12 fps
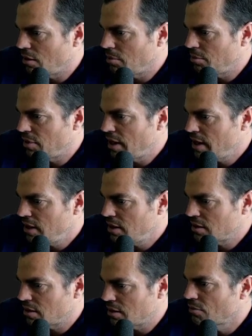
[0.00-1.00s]

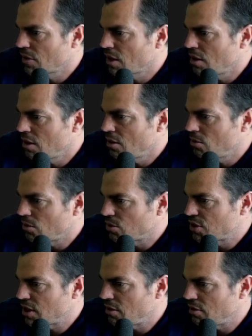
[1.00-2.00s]
Blazor, we'll
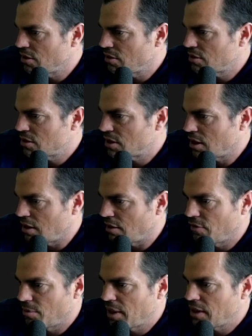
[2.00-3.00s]
see that
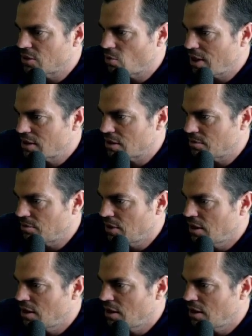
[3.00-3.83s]
for Blazor WASM,